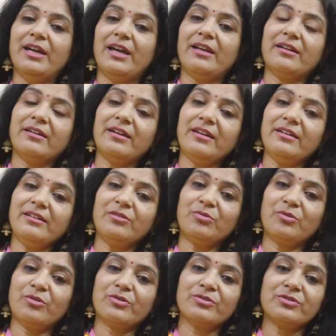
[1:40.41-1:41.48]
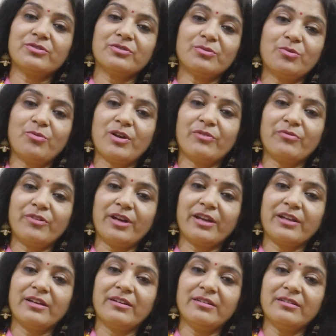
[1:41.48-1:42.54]
And again it was one
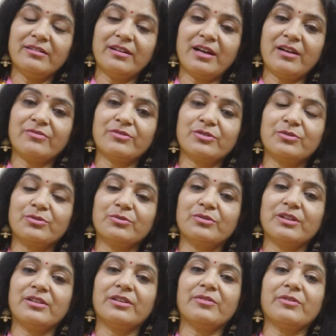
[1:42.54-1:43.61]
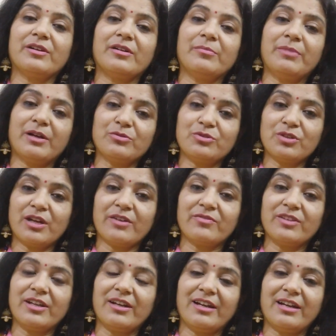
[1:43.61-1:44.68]
fine afternoon and they were about to
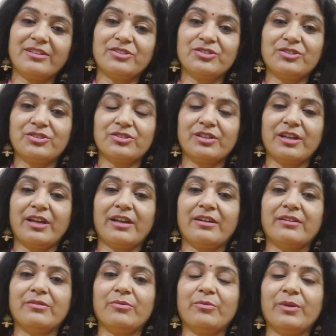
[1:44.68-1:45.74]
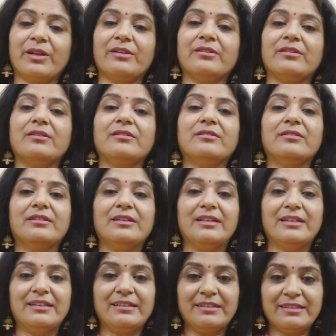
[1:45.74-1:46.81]
have their lunch, and when
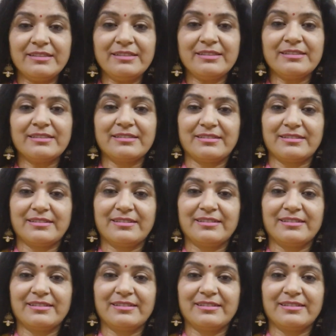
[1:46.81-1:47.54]
this